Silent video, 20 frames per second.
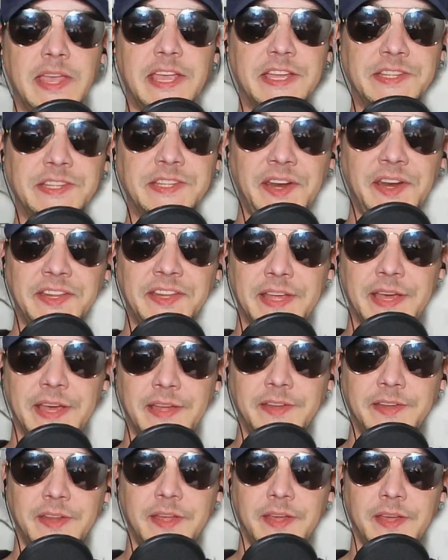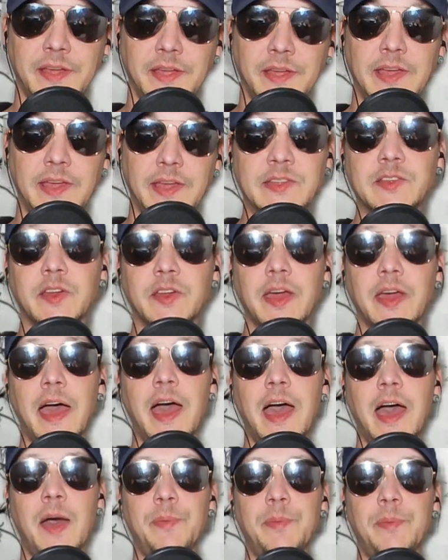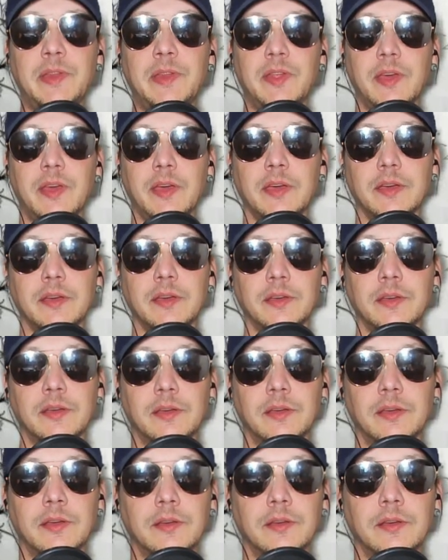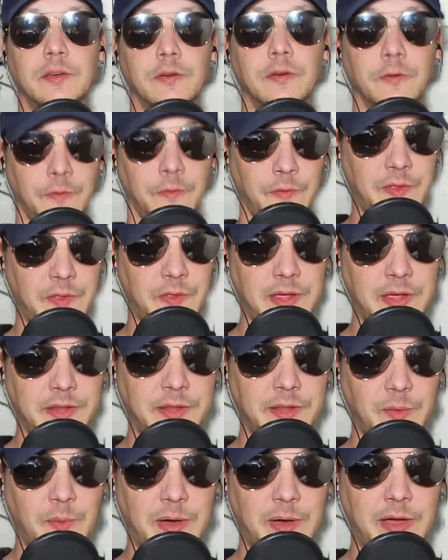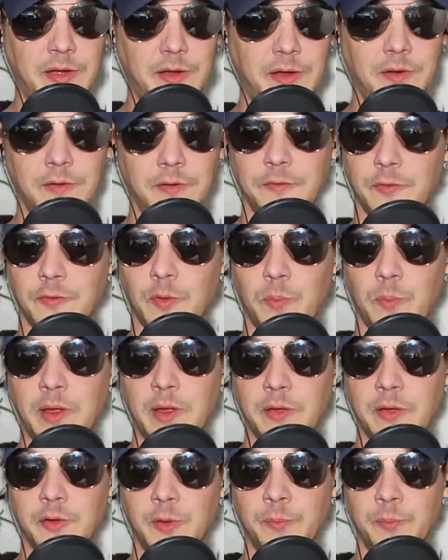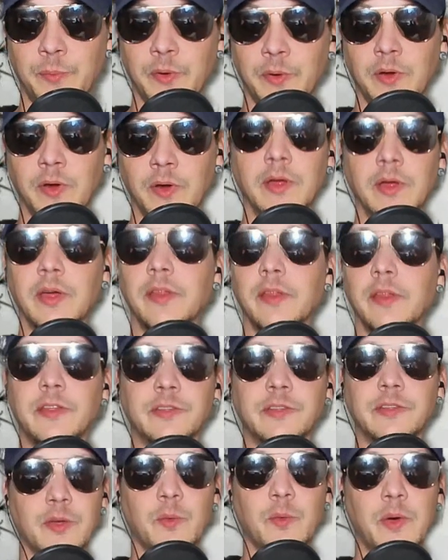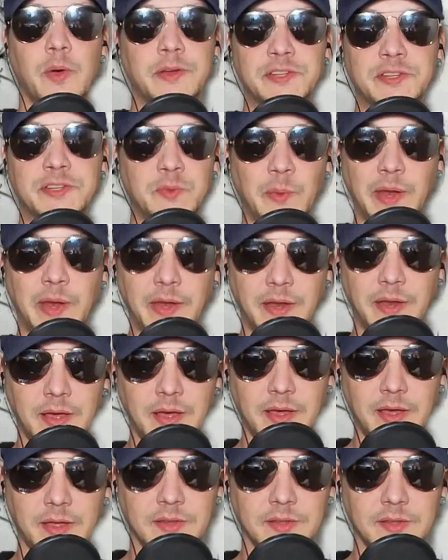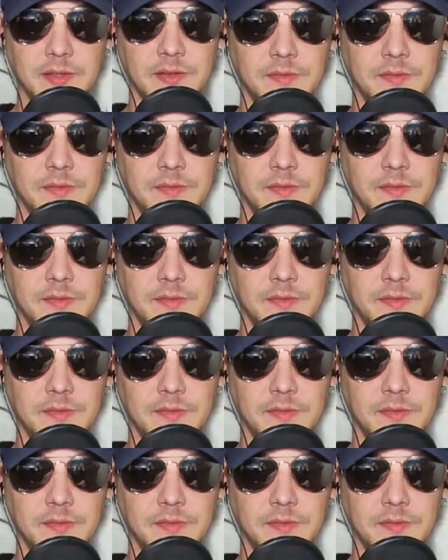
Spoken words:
Is it a sad day? Is it a happy day for the Daily Wire, for Brett Cooper? These are the questions we need to ask.